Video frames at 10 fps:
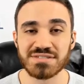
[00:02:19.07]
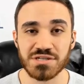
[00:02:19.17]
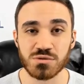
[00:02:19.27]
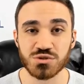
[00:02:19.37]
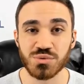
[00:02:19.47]

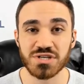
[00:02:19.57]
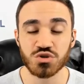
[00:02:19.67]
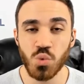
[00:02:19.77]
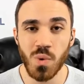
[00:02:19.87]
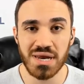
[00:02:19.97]
Steelers with a
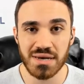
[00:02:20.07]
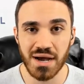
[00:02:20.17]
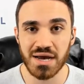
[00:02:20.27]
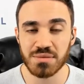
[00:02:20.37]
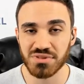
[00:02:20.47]

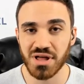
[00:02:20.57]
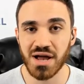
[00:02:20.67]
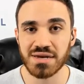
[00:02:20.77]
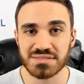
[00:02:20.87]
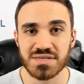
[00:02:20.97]
29
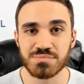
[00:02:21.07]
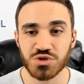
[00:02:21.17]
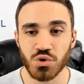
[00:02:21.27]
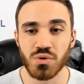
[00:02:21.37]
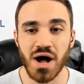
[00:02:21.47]
implied team
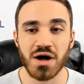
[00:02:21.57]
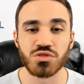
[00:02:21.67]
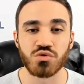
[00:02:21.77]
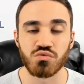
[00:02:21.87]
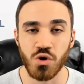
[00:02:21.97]
total on
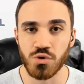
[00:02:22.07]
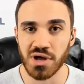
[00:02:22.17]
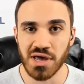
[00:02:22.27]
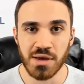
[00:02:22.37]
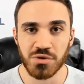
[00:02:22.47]
the road,